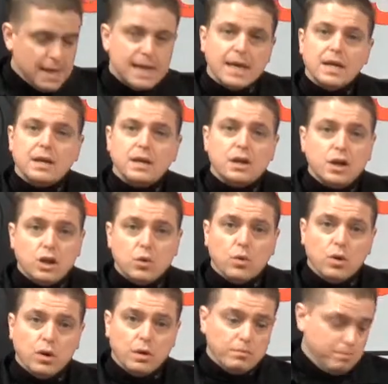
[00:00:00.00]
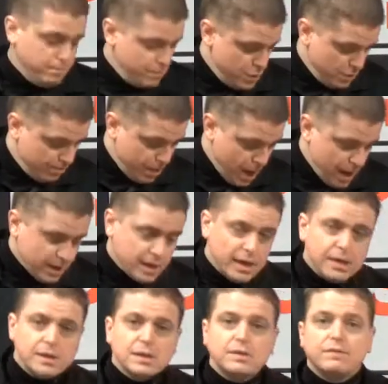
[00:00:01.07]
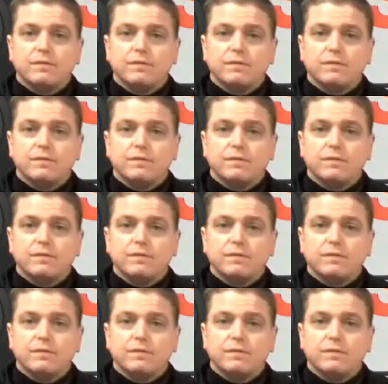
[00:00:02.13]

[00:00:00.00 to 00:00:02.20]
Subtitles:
in your pocket,